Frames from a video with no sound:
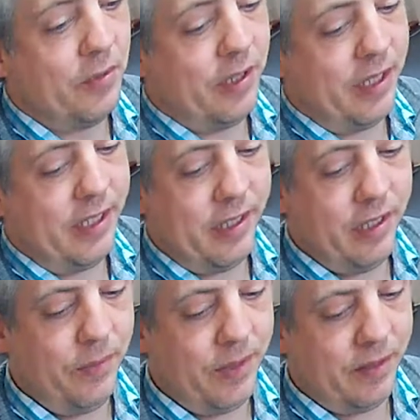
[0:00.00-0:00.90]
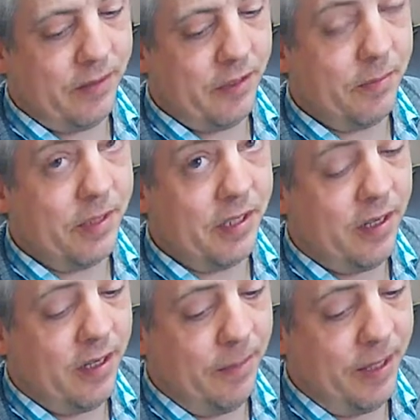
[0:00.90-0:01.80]
all I need to do with, because my
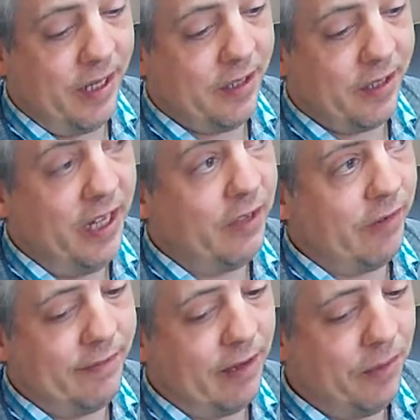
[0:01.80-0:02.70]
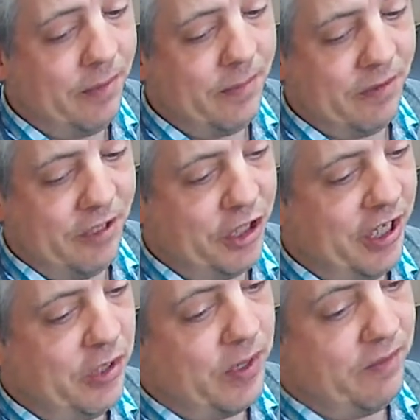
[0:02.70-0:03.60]
tile ability, I can either re-roll them or I can
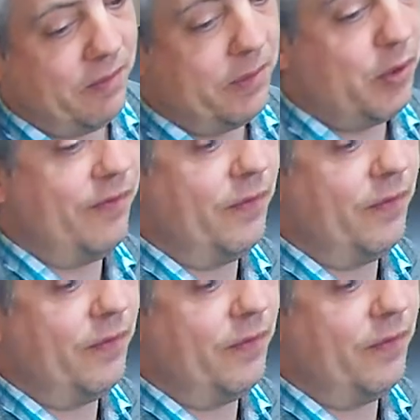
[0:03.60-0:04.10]
change one of them to a